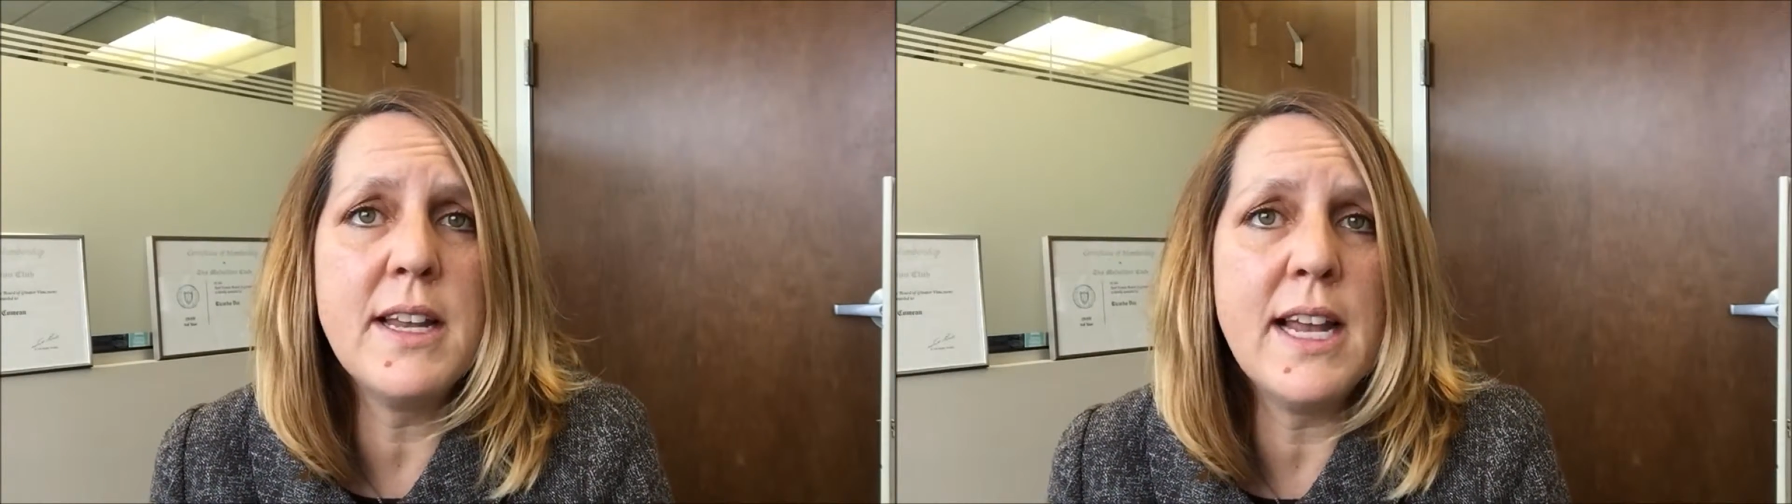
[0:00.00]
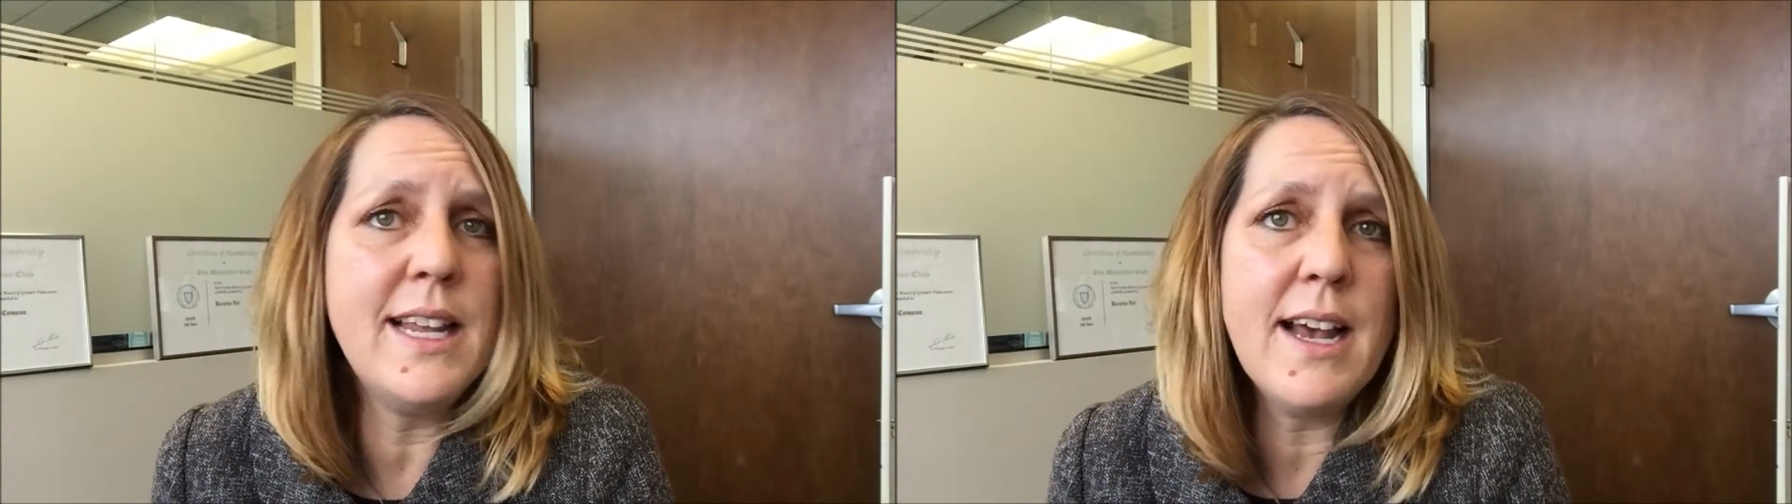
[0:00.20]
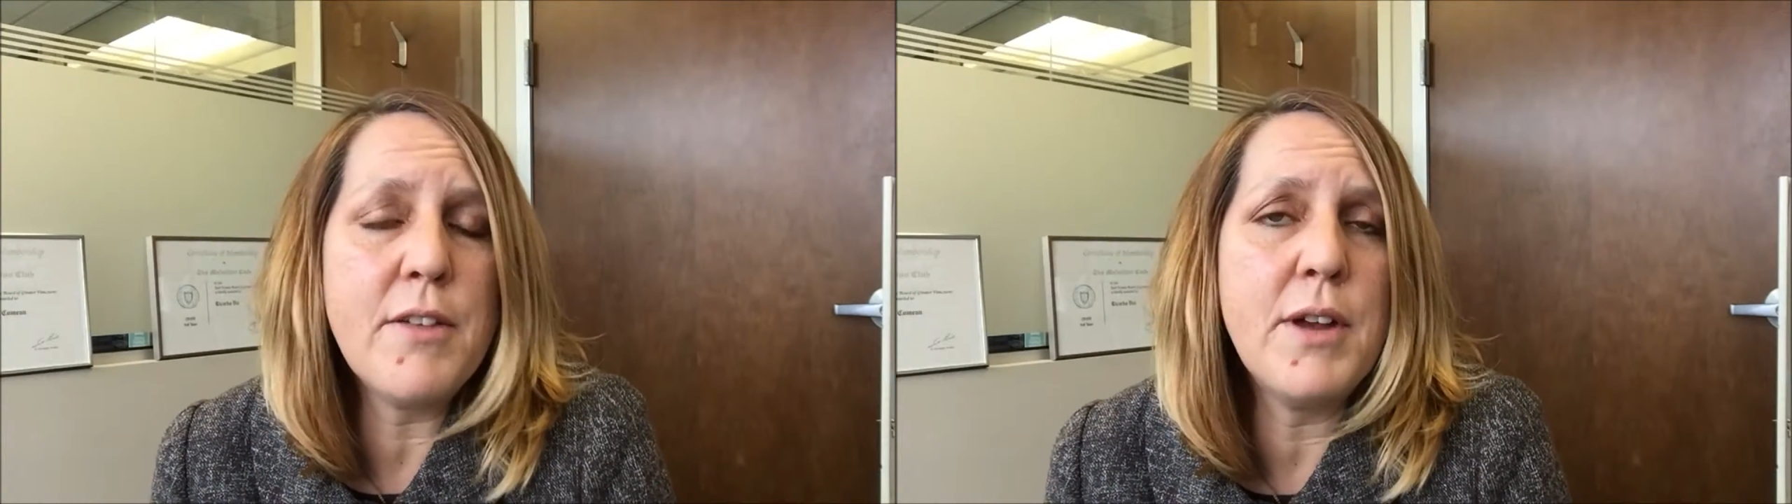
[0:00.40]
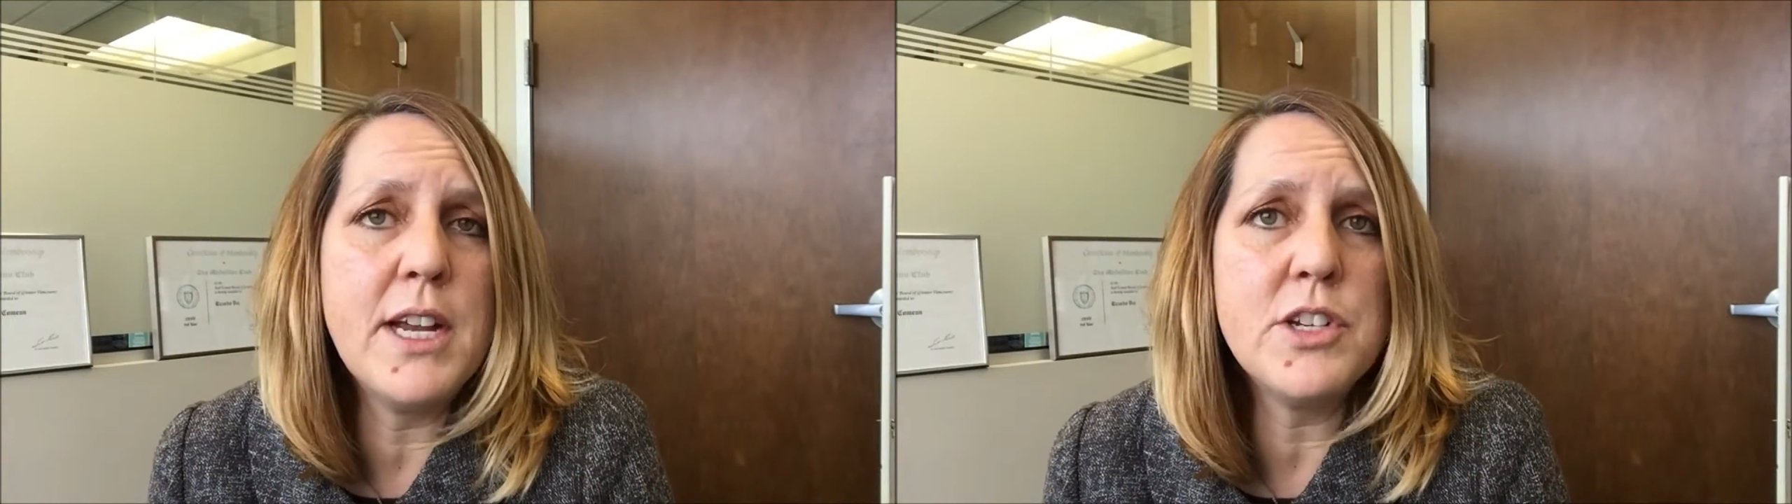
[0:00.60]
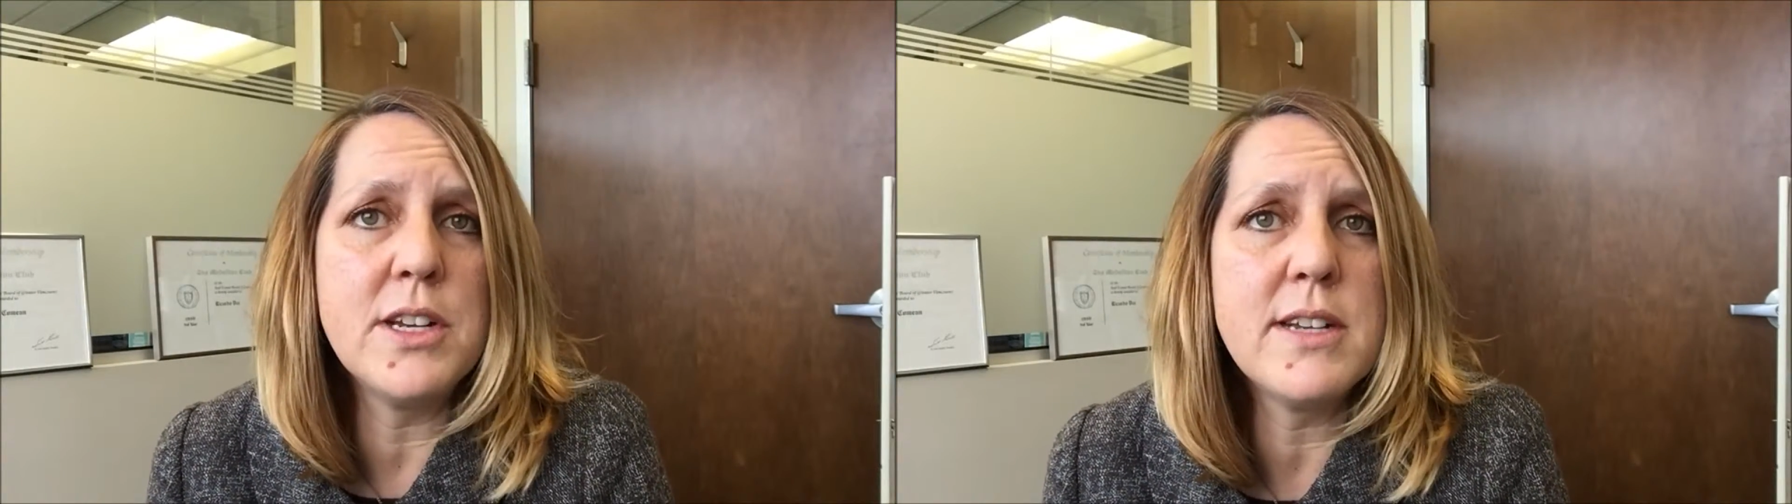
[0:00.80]
any other
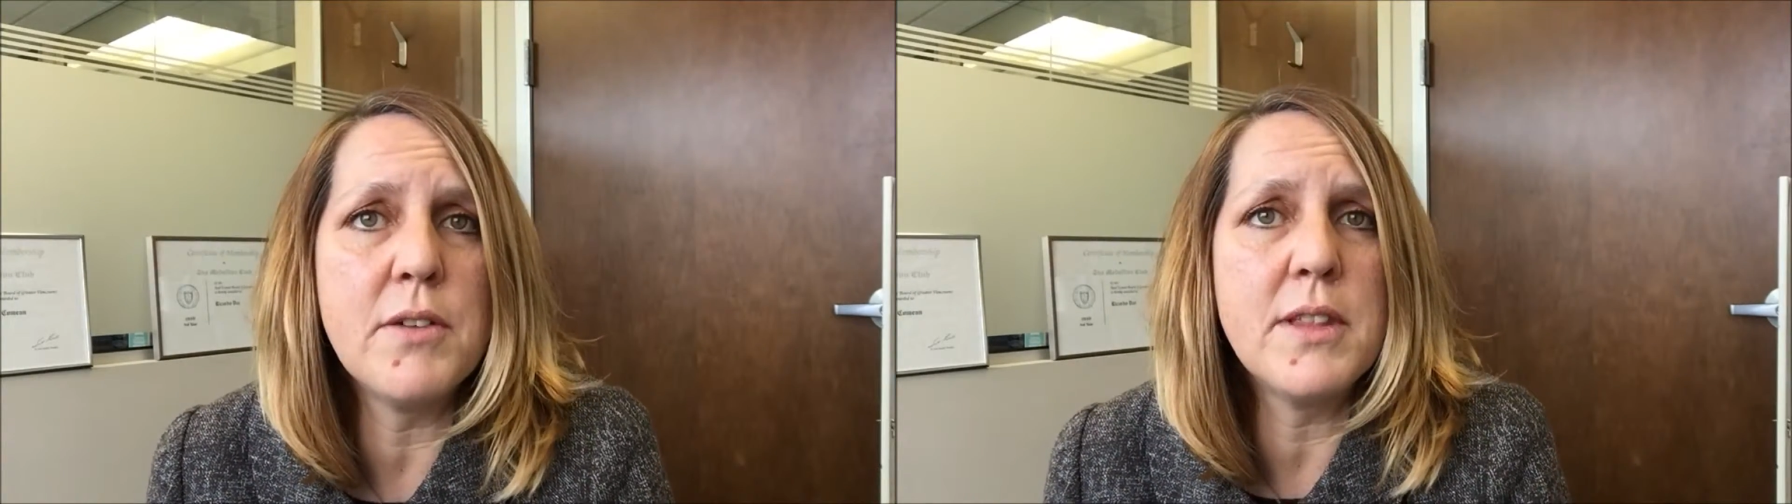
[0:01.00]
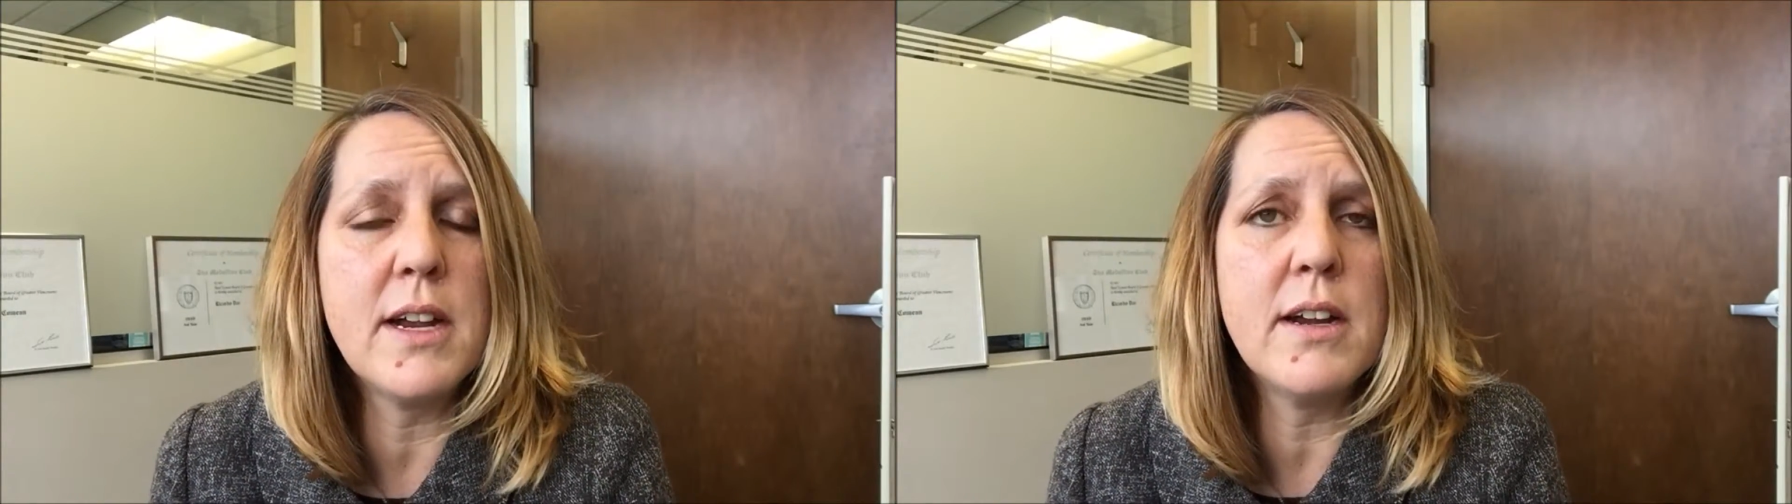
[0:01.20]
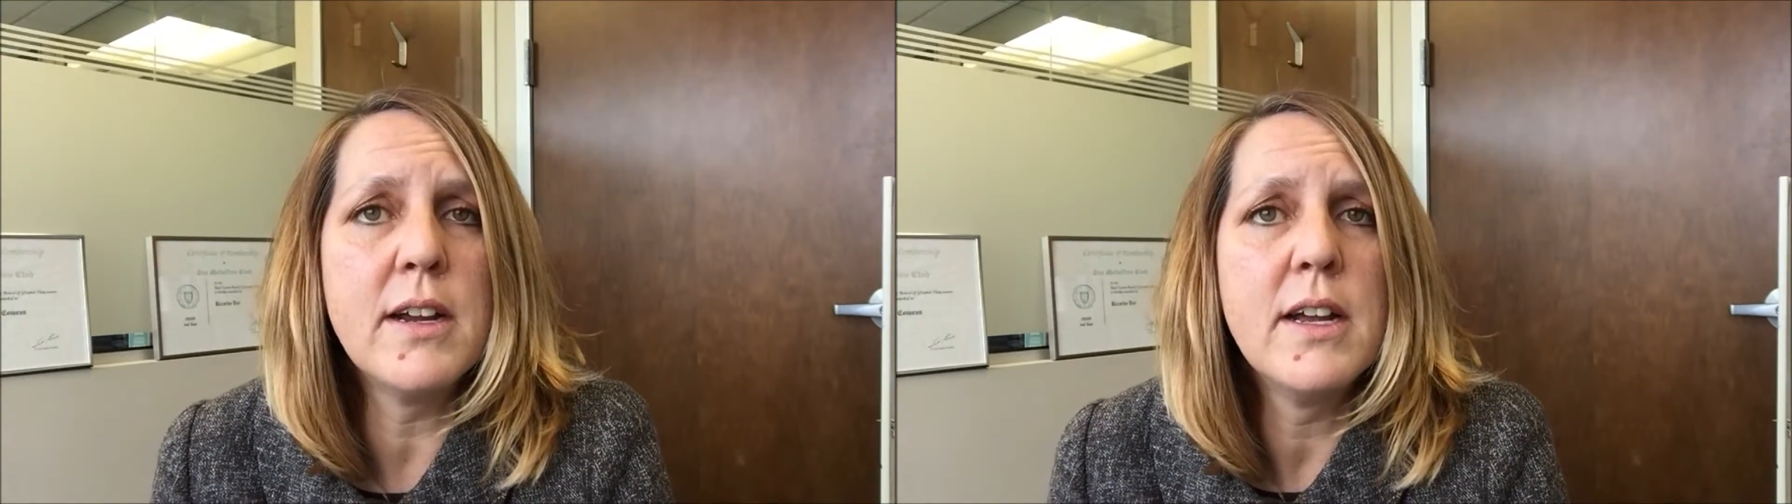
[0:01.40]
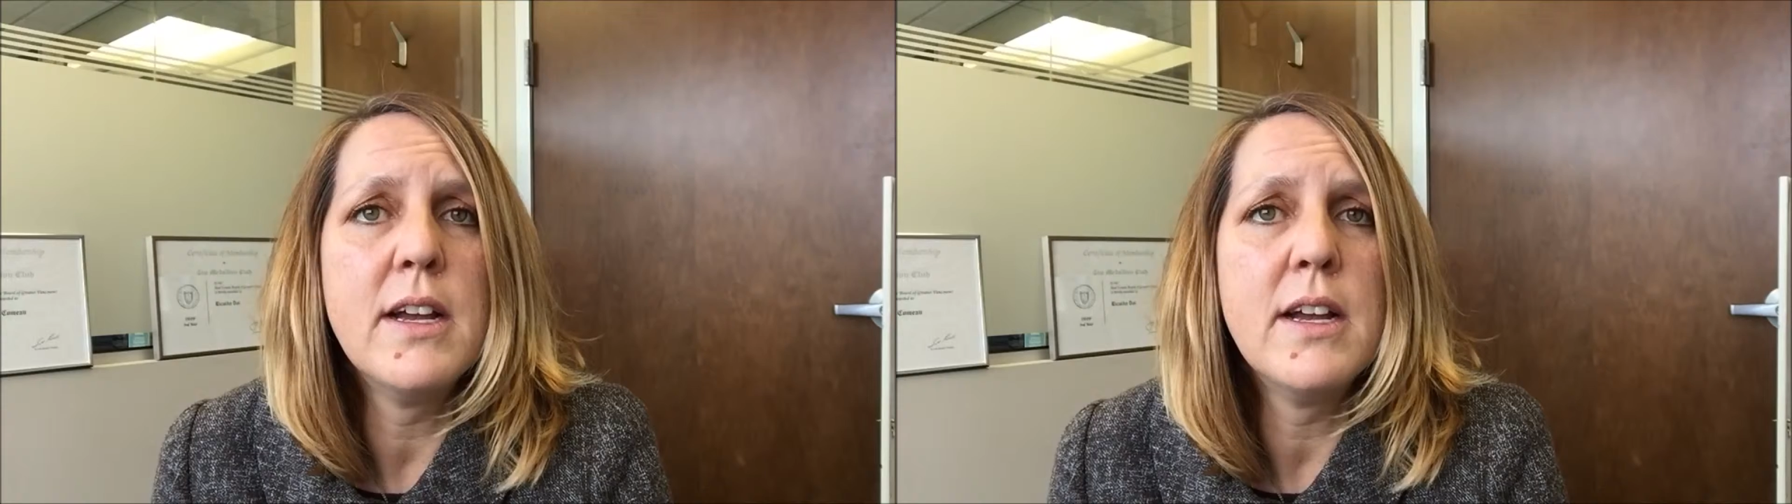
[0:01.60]
agent out there?